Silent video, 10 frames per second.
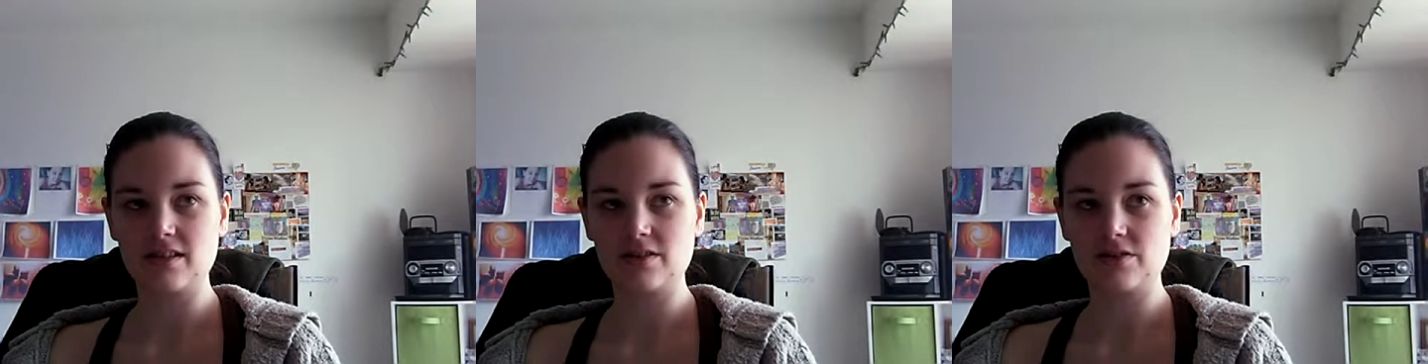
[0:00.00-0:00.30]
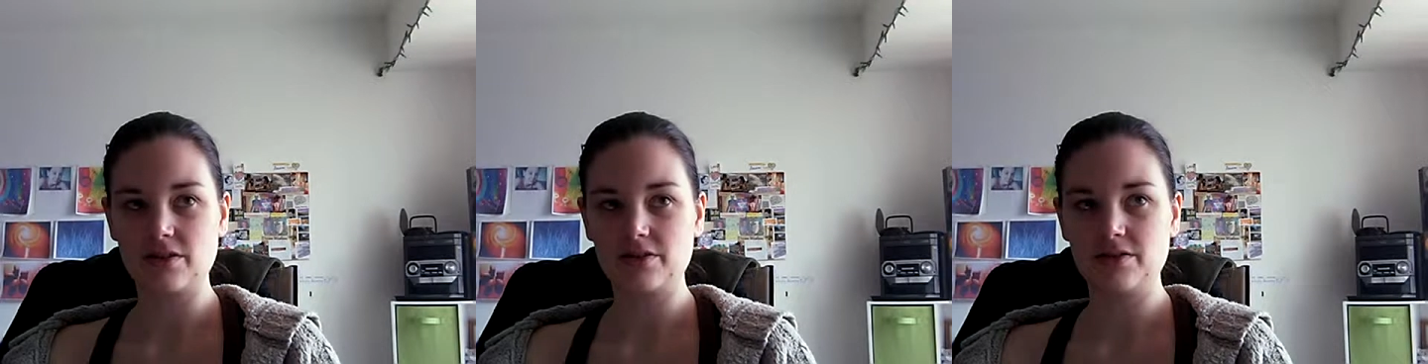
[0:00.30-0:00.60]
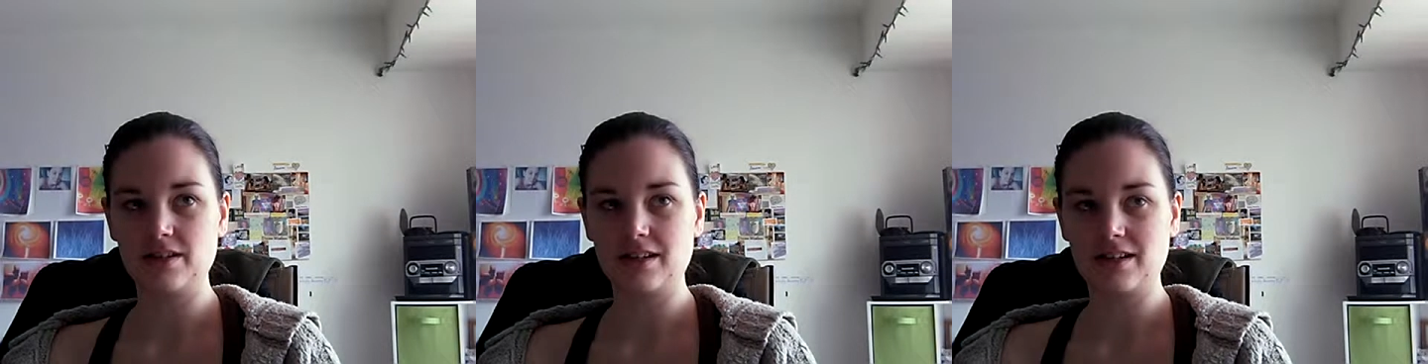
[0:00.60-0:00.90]
down the road,
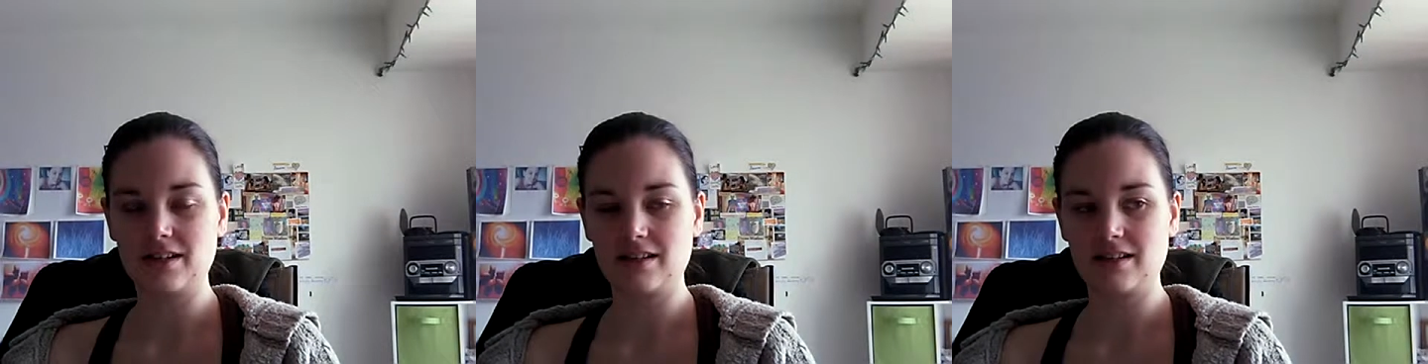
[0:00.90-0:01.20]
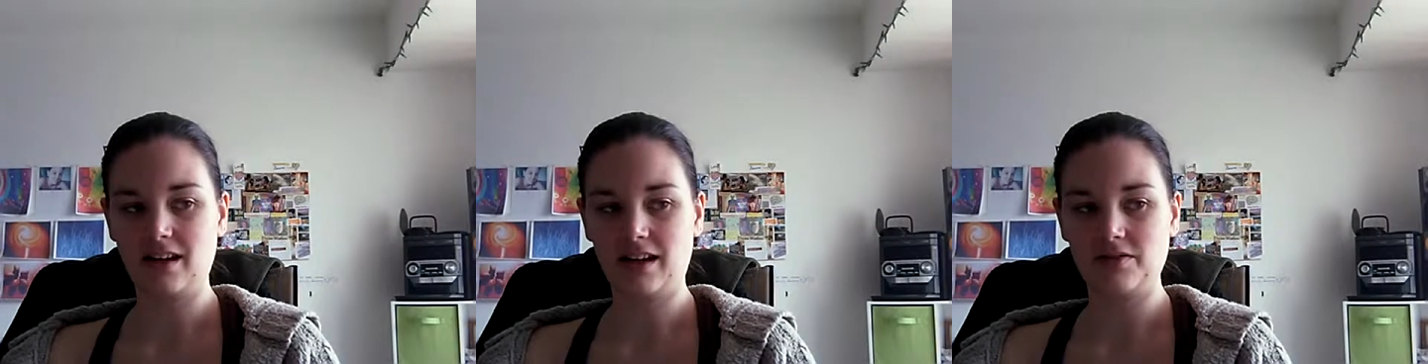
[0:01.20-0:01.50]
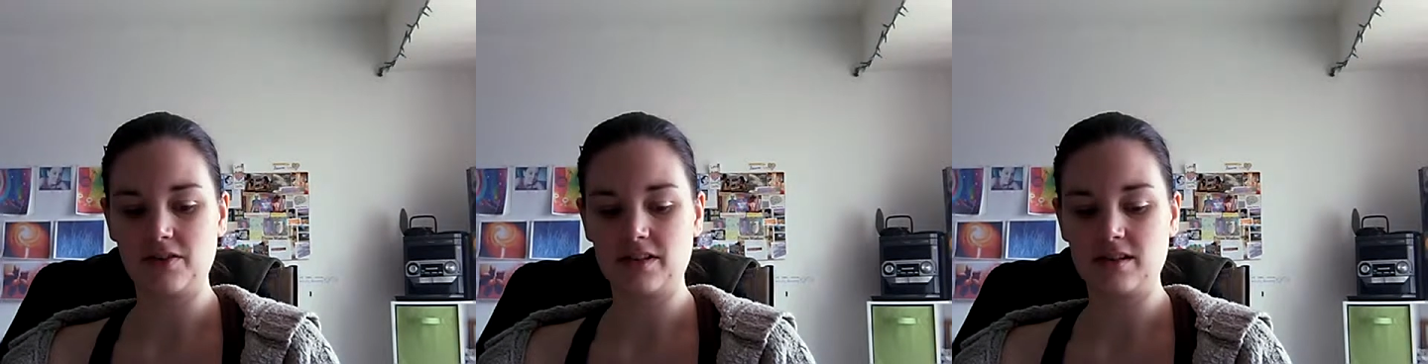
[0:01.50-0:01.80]
I've
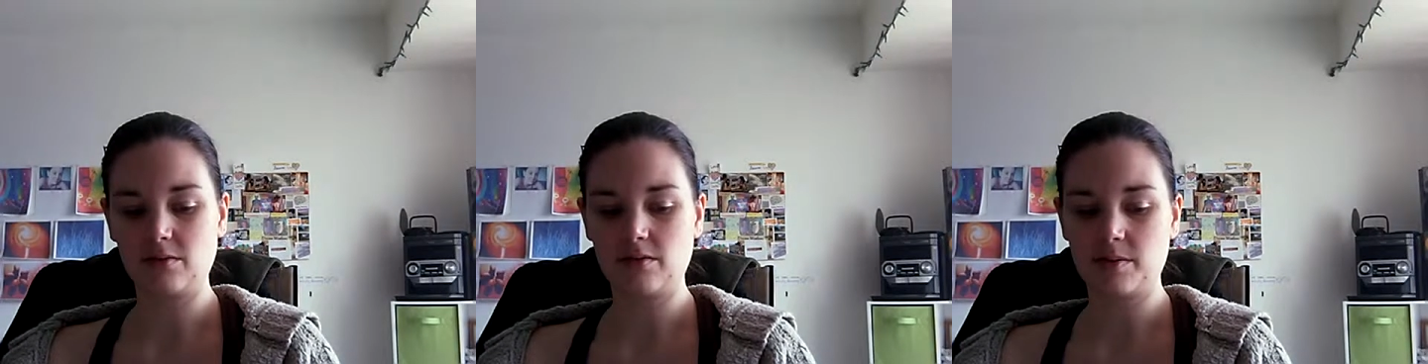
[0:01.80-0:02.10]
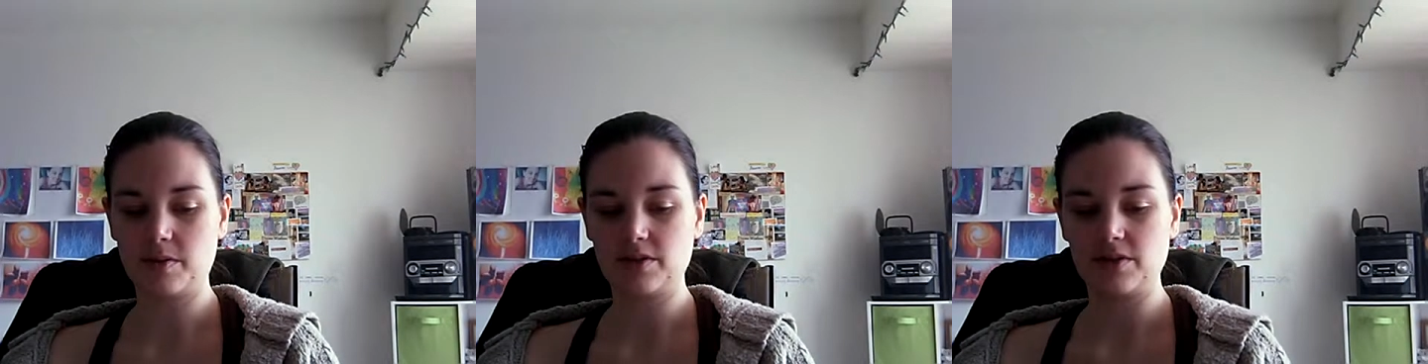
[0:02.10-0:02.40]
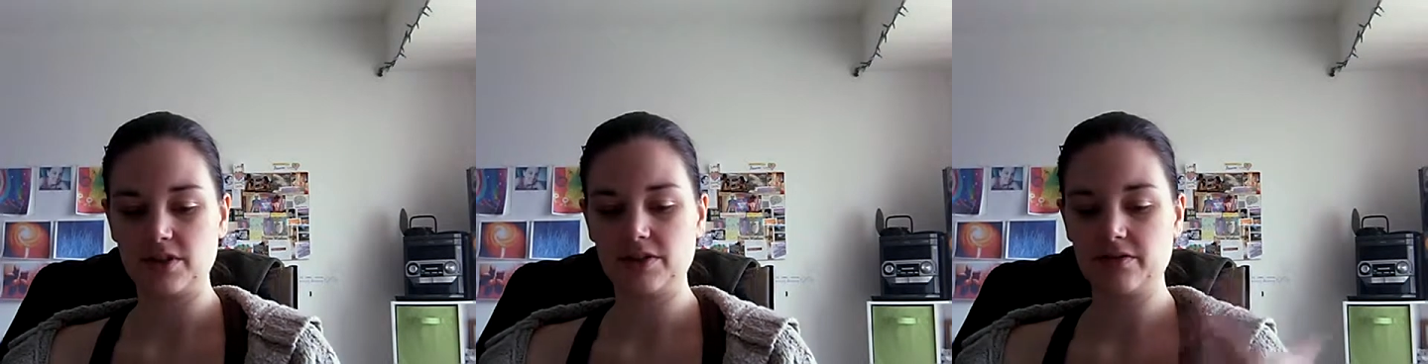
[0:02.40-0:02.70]
read some of my
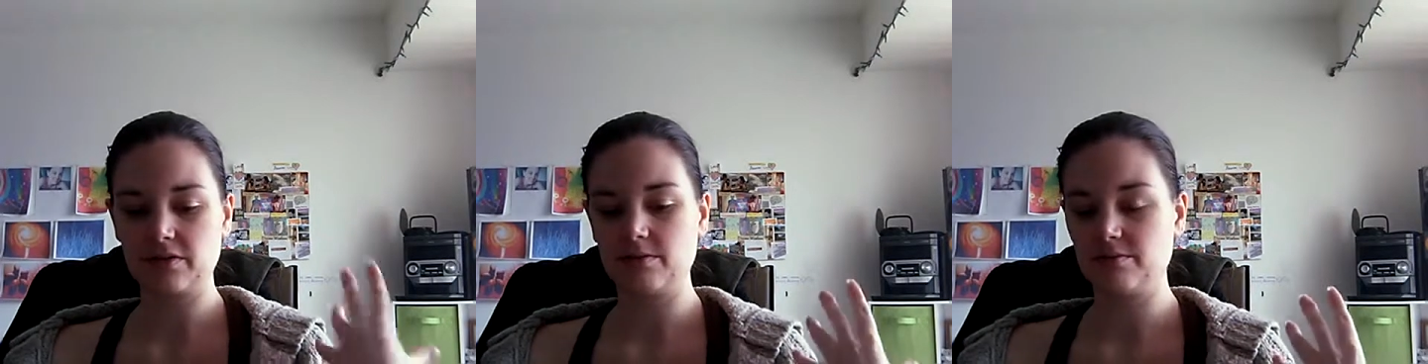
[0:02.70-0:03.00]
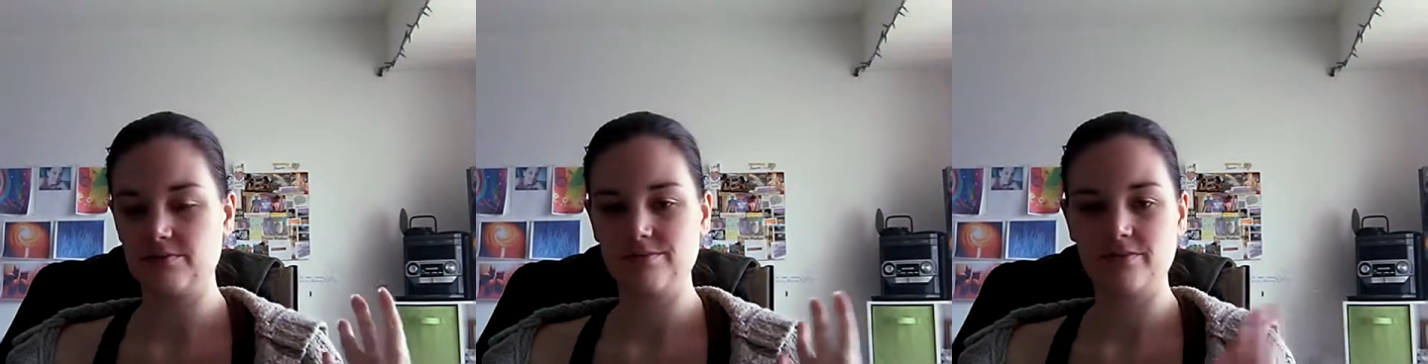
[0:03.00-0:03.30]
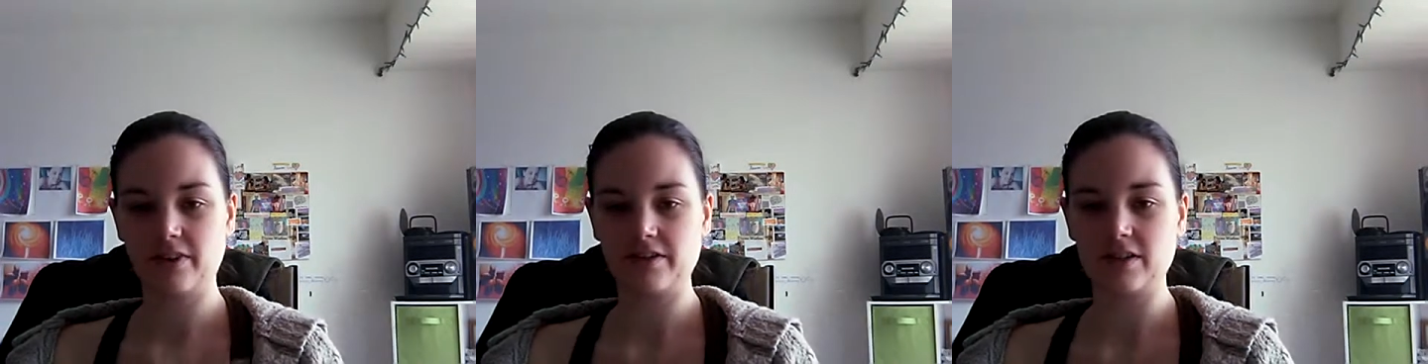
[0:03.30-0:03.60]
poetry from
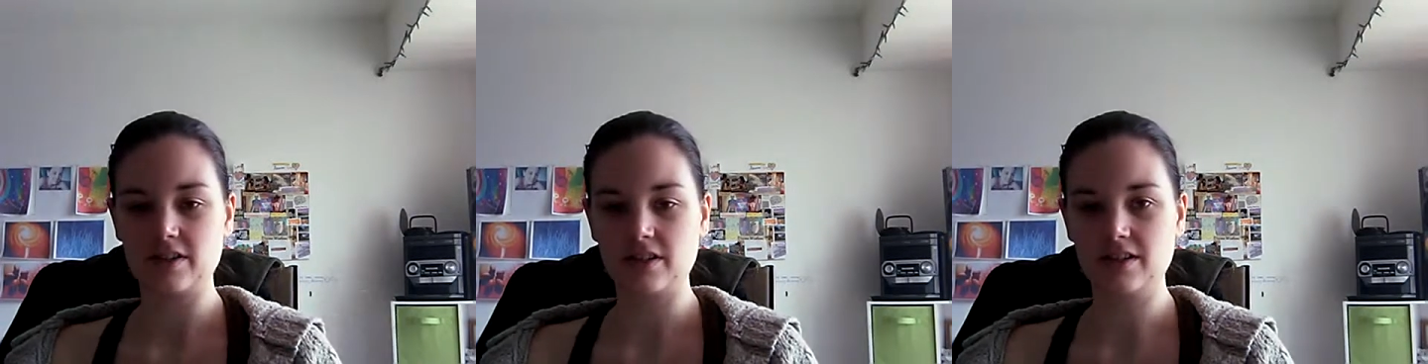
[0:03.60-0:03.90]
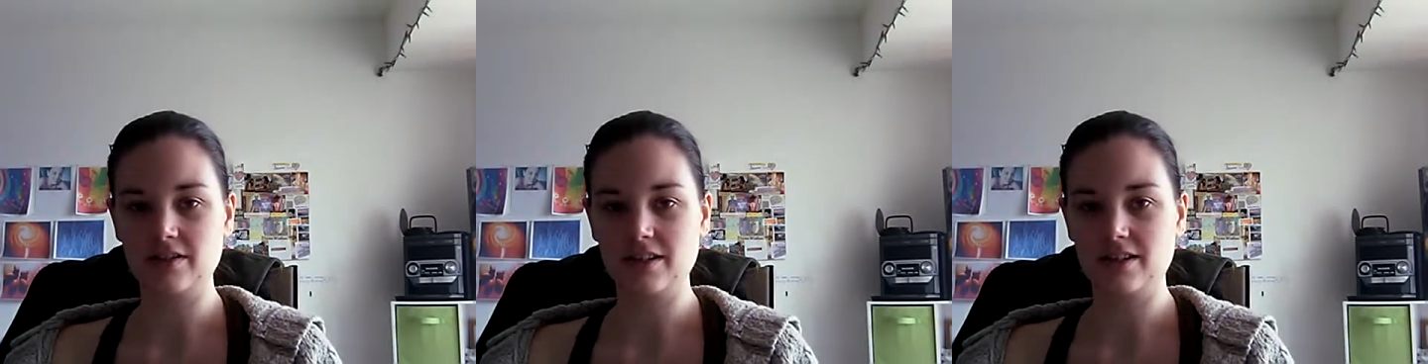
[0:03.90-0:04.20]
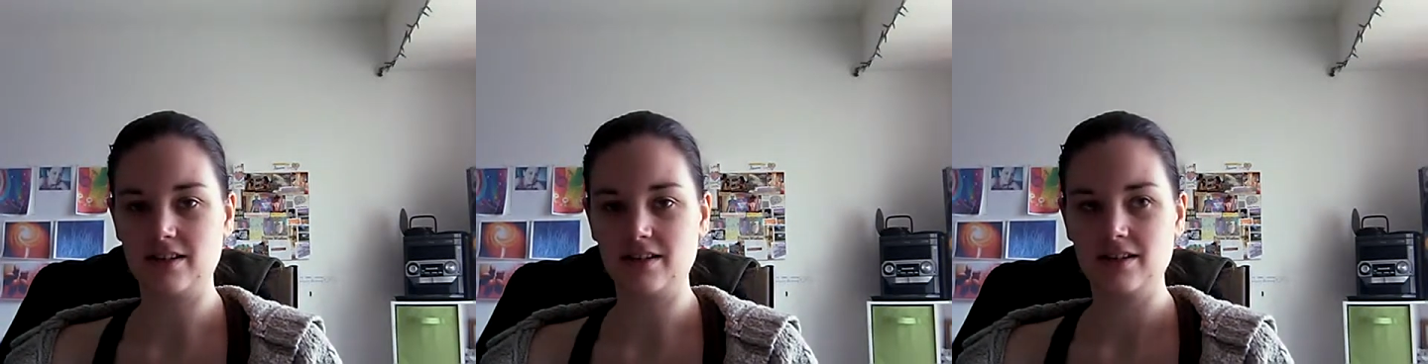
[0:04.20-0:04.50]
5 years ago,
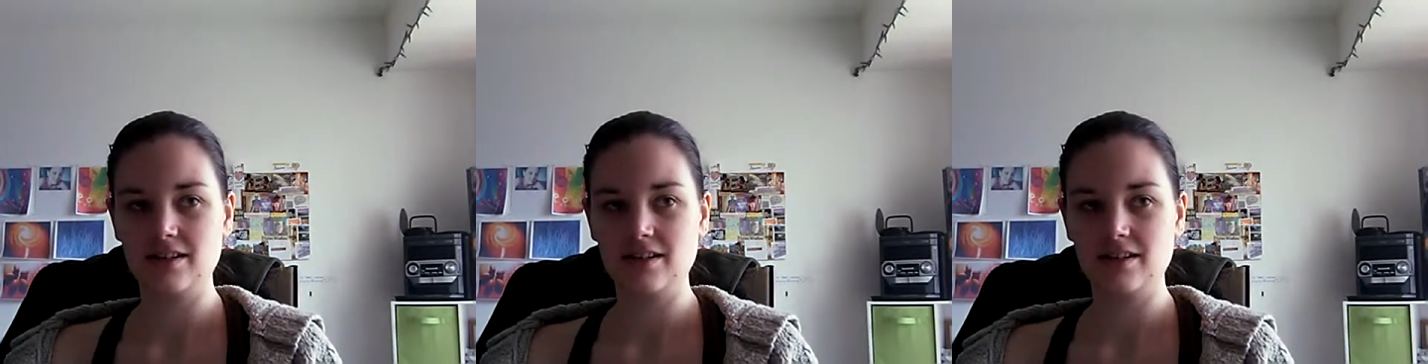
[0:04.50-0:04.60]
and